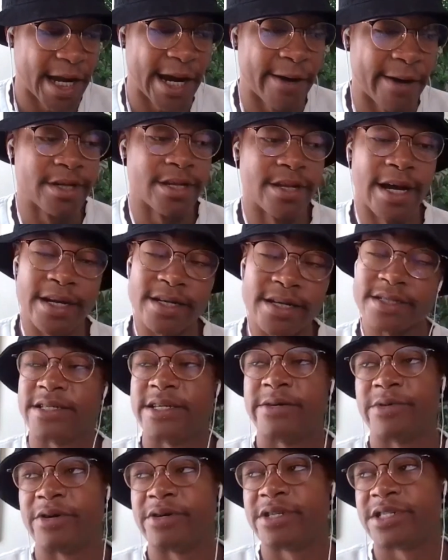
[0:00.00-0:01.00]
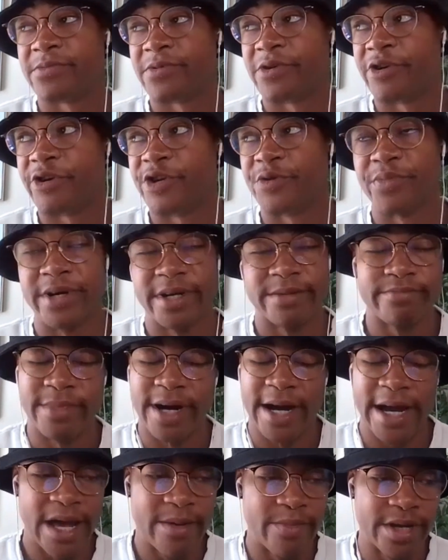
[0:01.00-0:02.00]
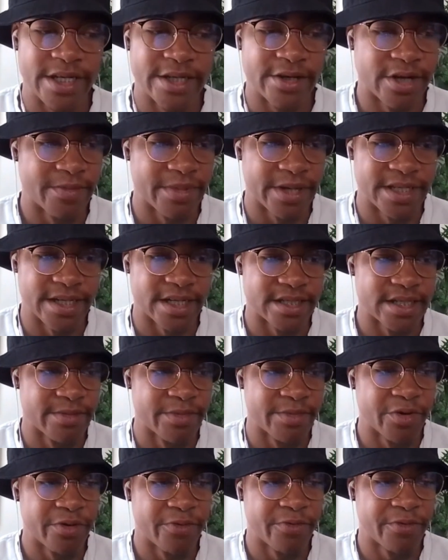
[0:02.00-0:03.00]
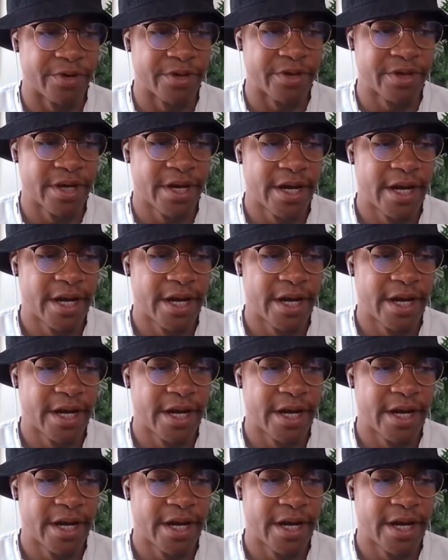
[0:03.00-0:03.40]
I would like to see him go somewhere else, but Miami is the only place I see him going with.